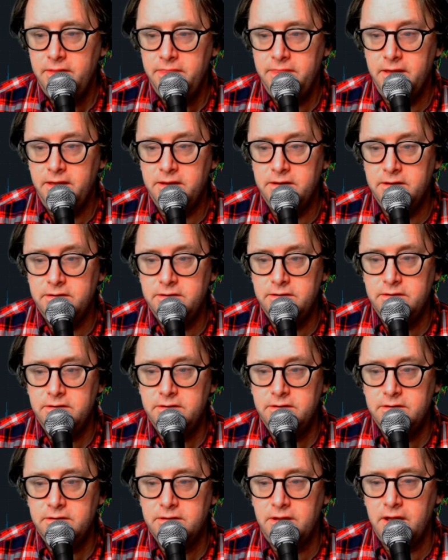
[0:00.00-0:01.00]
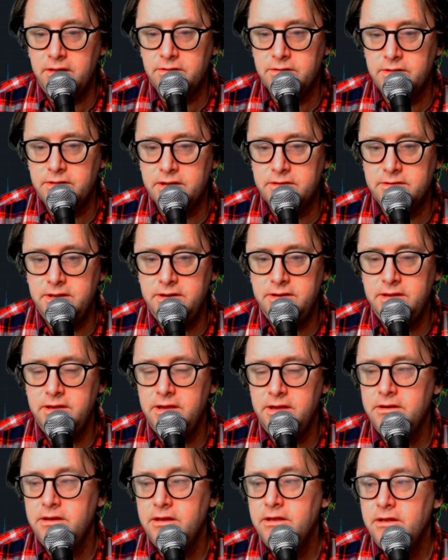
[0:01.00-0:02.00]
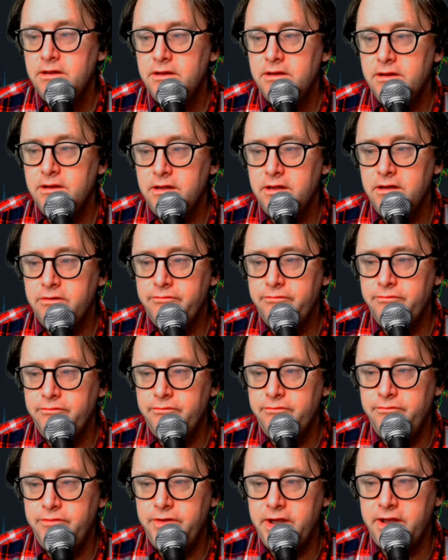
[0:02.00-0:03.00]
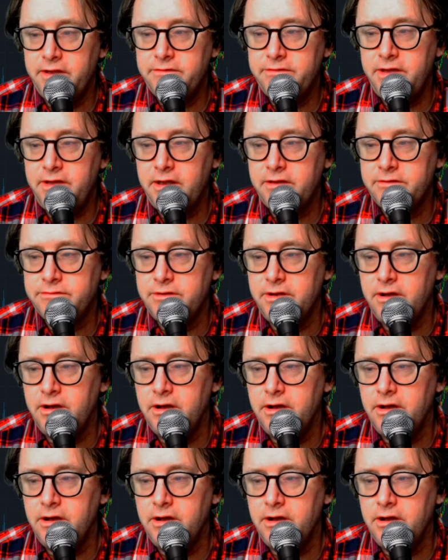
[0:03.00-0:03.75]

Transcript: then I look like an idiot. If VXX